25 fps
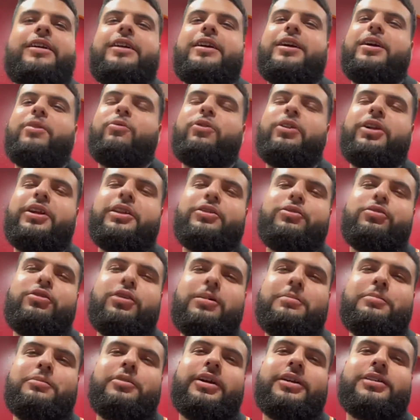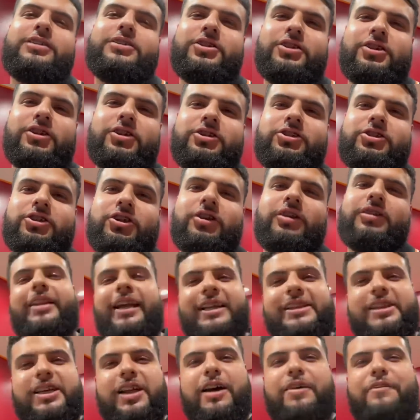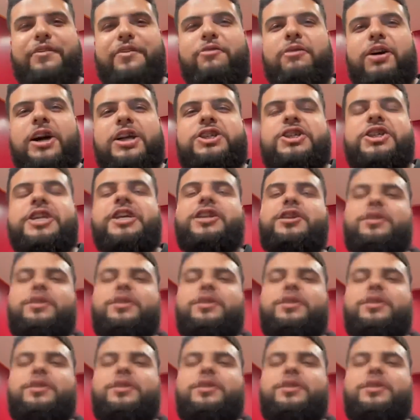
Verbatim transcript: And we're gonna do upgrades to your truck. Thanks a lot for watching.